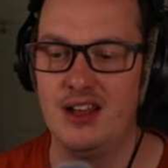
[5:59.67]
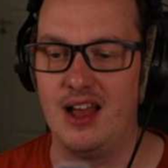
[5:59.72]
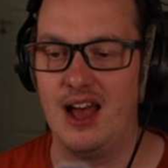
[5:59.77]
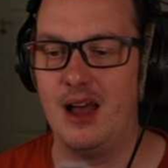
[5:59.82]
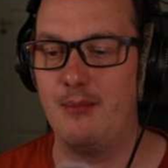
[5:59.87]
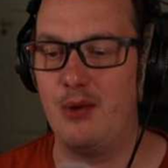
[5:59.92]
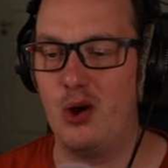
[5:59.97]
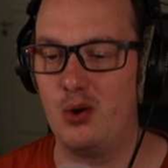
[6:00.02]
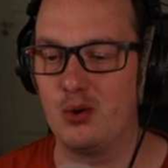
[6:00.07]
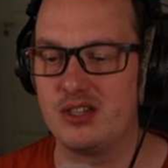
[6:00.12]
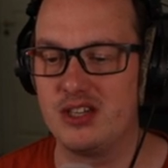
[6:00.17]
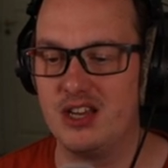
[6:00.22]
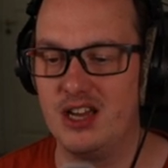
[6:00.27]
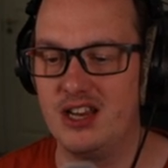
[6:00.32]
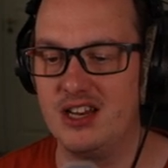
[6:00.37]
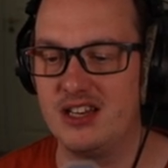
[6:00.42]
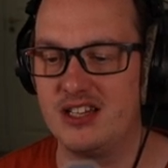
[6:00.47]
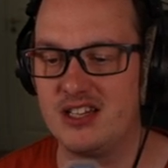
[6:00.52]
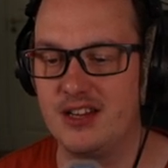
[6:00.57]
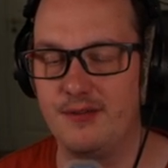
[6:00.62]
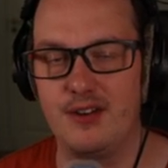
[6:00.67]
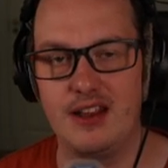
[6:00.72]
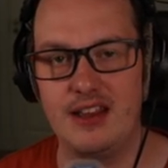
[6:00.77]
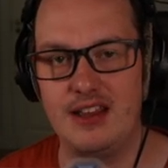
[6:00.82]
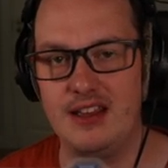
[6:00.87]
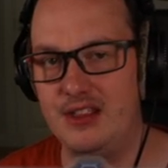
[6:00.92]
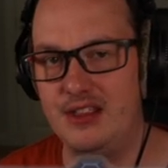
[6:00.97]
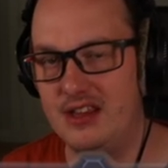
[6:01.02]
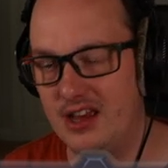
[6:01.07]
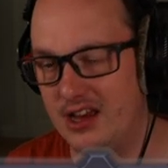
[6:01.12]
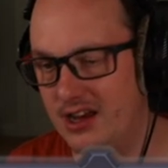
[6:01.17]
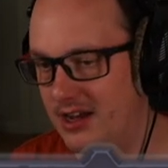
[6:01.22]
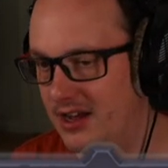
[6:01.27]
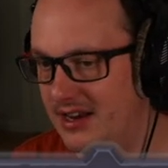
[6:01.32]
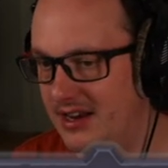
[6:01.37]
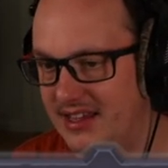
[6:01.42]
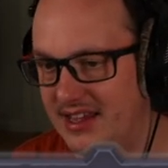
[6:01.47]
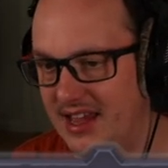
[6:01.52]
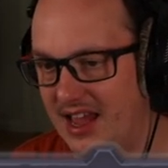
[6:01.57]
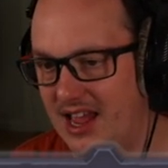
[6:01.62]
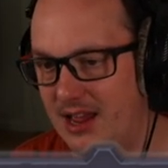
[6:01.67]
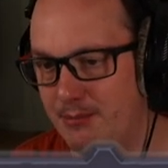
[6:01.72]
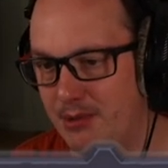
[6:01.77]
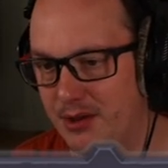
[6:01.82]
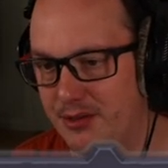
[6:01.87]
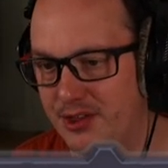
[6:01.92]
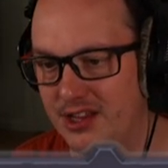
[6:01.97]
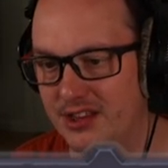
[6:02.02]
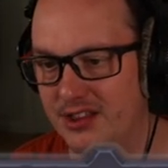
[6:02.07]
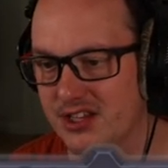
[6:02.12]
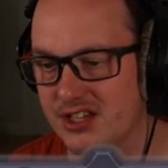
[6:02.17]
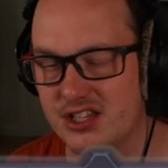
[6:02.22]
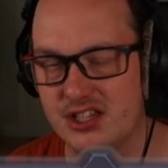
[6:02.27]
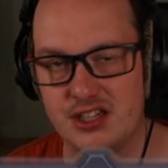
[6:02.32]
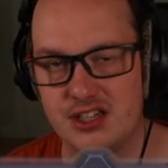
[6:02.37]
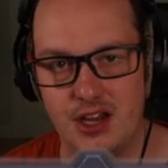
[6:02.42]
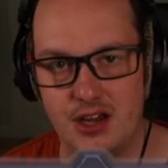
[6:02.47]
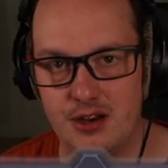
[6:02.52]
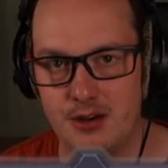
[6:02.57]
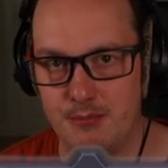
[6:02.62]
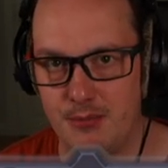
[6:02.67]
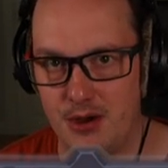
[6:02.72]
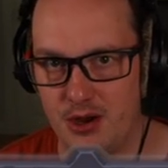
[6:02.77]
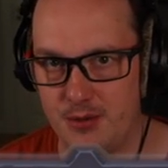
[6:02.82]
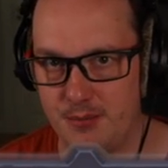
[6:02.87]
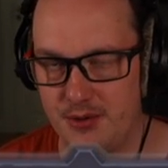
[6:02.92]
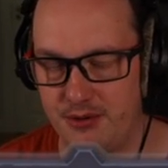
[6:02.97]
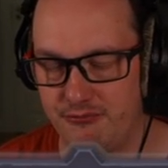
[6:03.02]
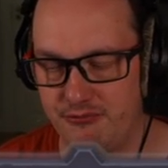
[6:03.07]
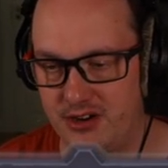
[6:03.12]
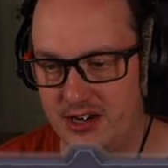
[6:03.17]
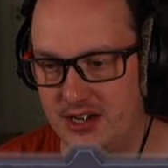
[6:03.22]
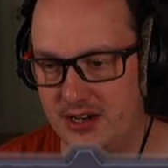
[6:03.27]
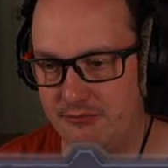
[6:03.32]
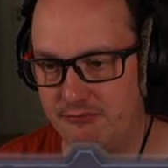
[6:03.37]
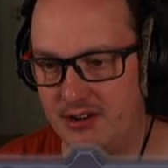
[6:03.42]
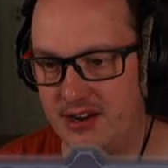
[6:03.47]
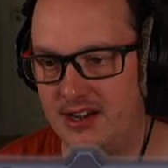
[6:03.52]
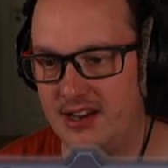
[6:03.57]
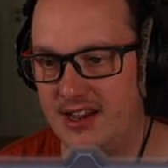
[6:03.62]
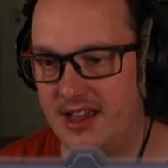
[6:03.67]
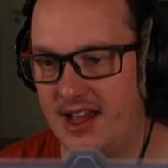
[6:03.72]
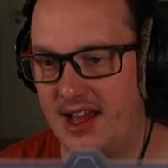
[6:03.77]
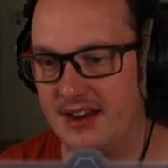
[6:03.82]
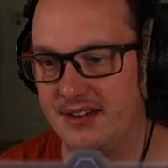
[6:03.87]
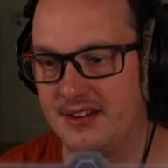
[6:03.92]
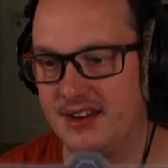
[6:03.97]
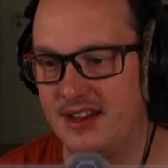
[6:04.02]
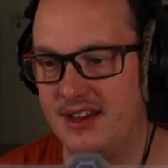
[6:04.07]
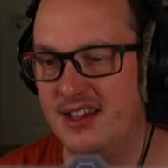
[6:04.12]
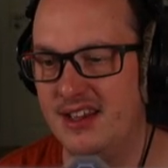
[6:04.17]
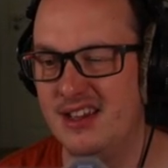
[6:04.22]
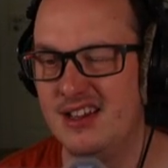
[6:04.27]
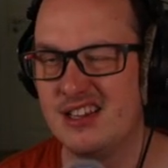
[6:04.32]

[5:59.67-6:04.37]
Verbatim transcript: Um, alternatively, in the early game, I think the stun might be really, really handy,